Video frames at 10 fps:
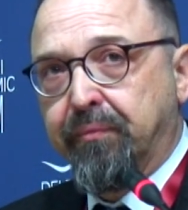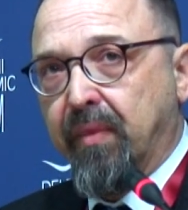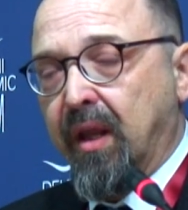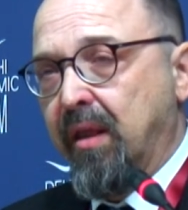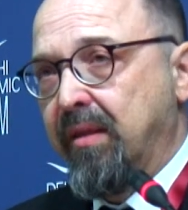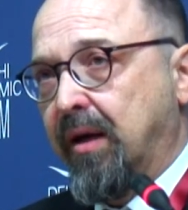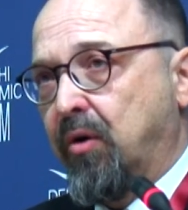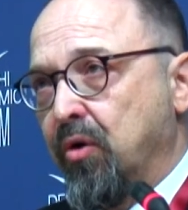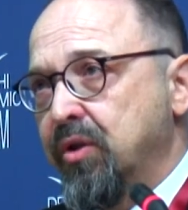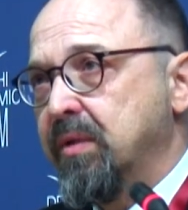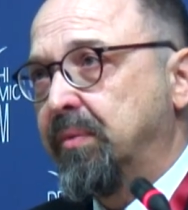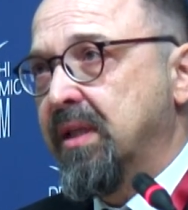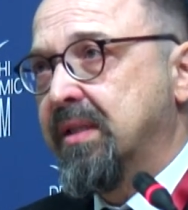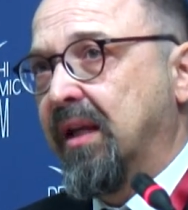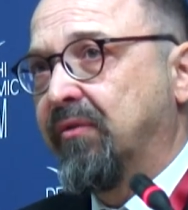The concept is
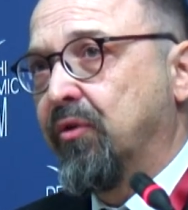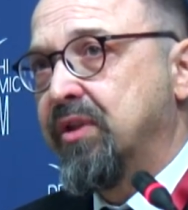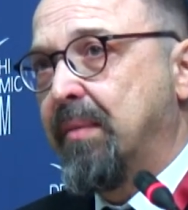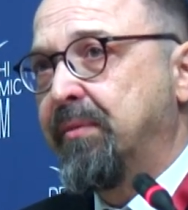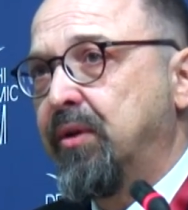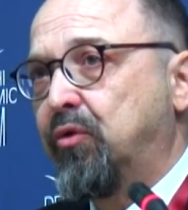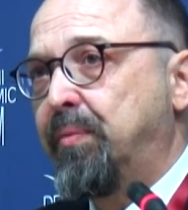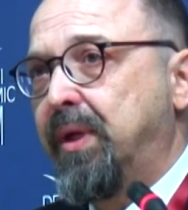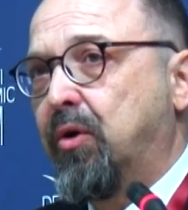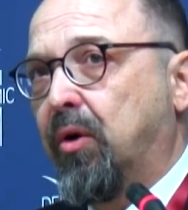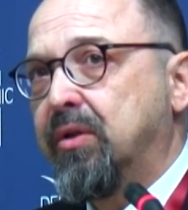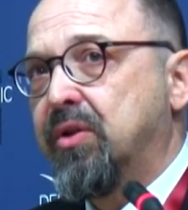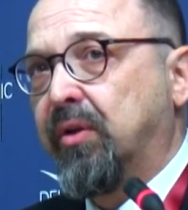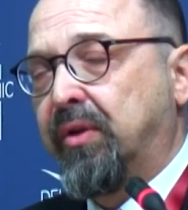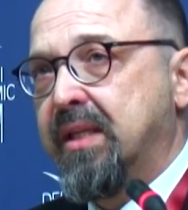that for something to be called
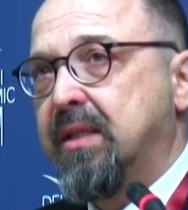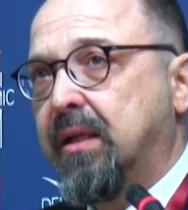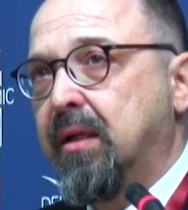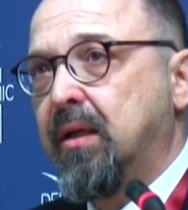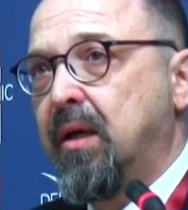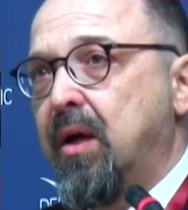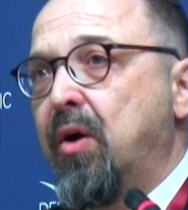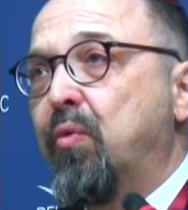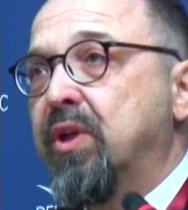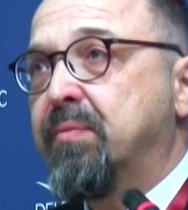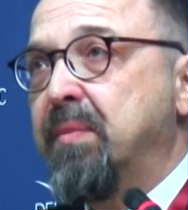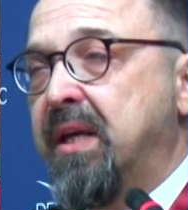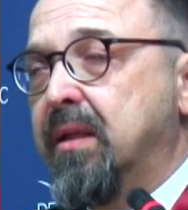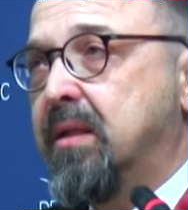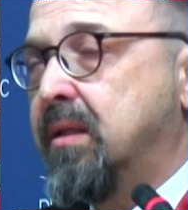strategic, which
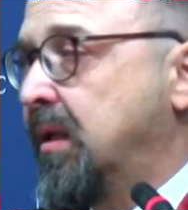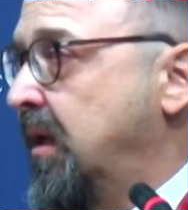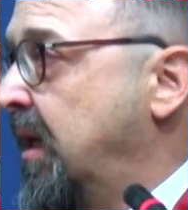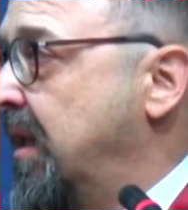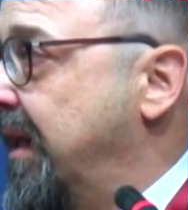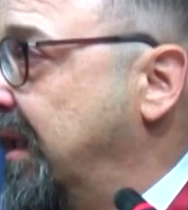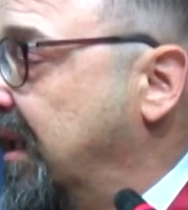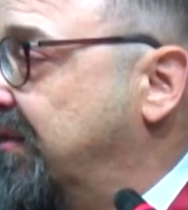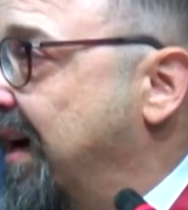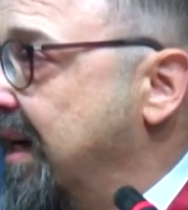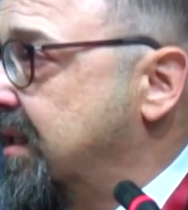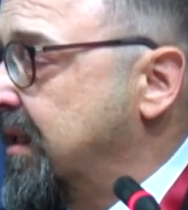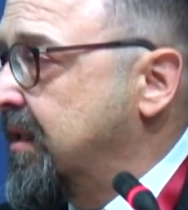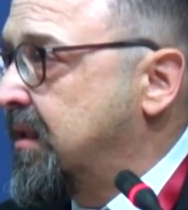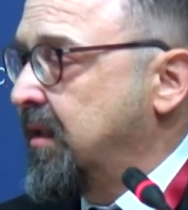means that it
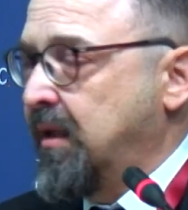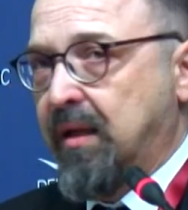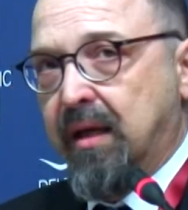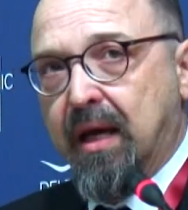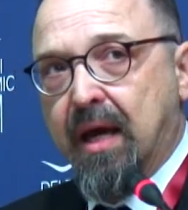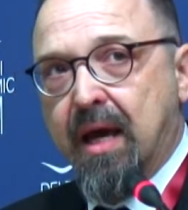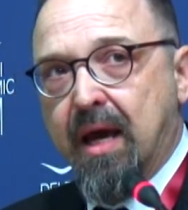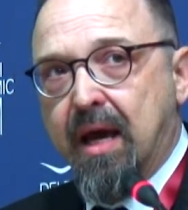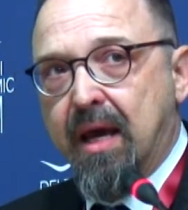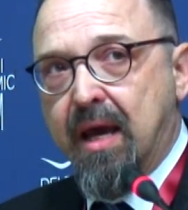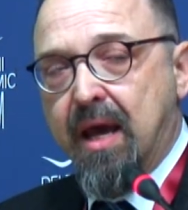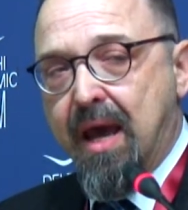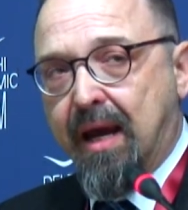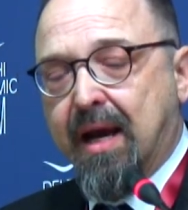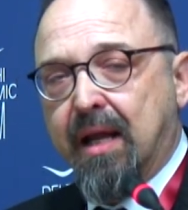advances a
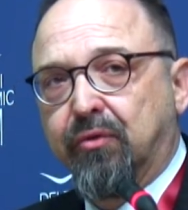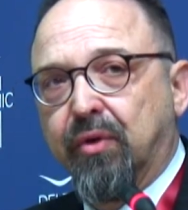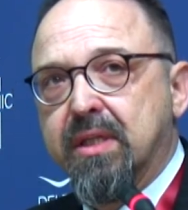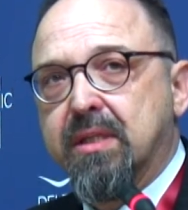country's